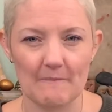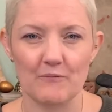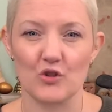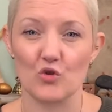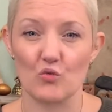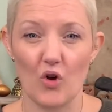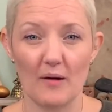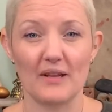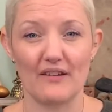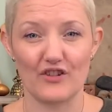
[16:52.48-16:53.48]
So what
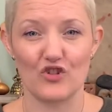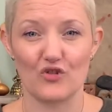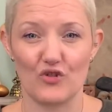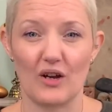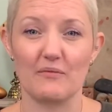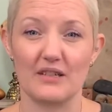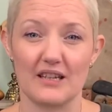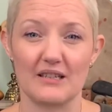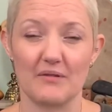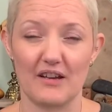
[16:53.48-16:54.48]
I'm giving you
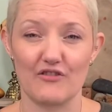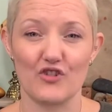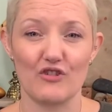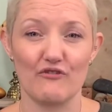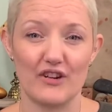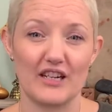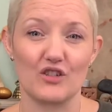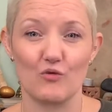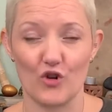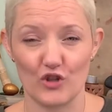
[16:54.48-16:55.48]
is I'm giving you the friend to
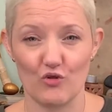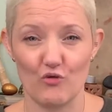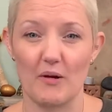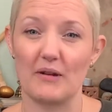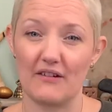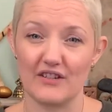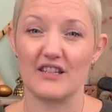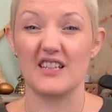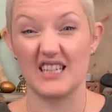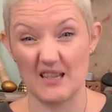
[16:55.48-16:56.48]
walk you home. I'm giving you
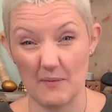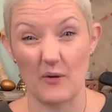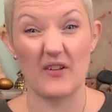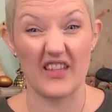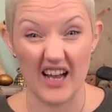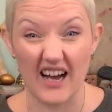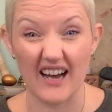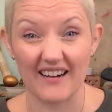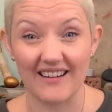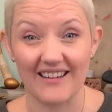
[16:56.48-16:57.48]
the seatbelt in the
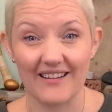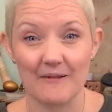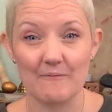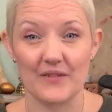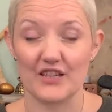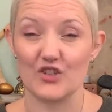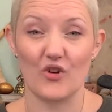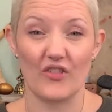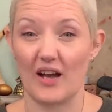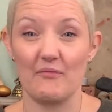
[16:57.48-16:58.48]
car. It's
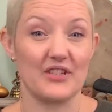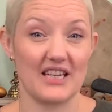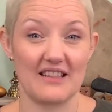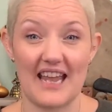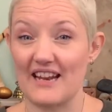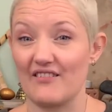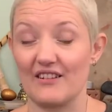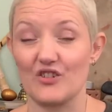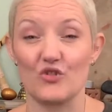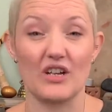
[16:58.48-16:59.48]
not that I'm saying that
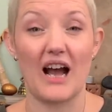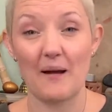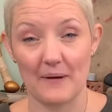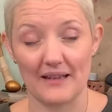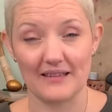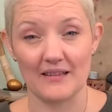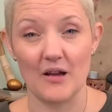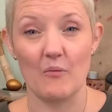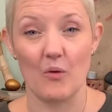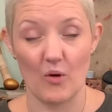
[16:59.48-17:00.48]
anything's going to happen,
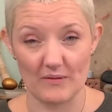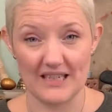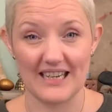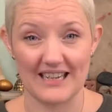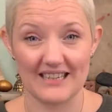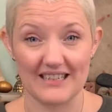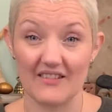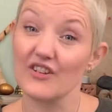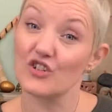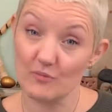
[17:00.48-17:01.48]
but what I'm saying is that
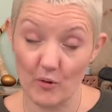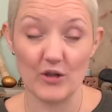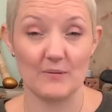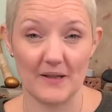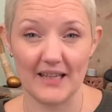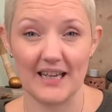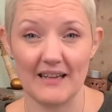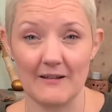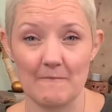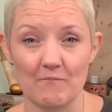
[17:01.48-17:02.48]
there's the
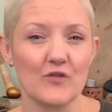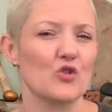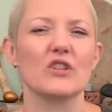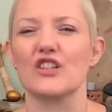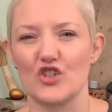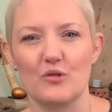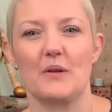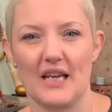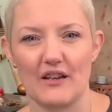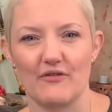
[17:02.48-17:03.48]
possibility, so let's just be
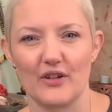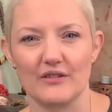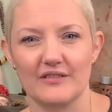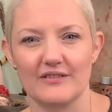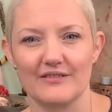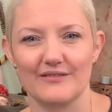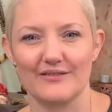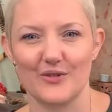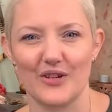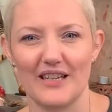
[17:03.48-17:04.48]
careful.
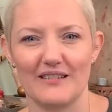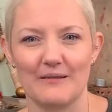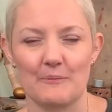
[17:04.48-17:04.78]
All right?